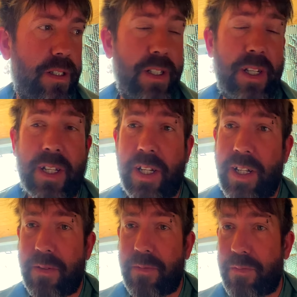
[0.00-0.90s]
gonna get
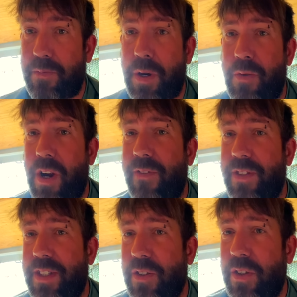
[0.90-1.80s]
my
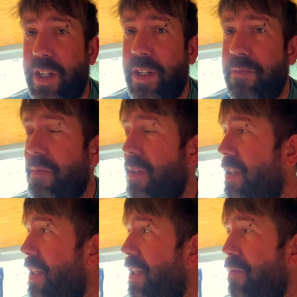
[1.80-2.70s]
breakfast sorted,
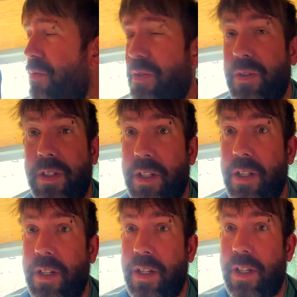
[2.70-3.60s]
and then we'll
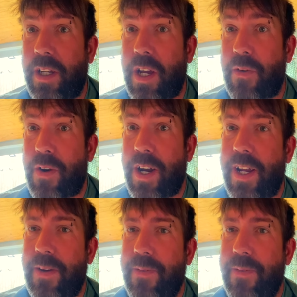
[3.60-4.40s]
get ready.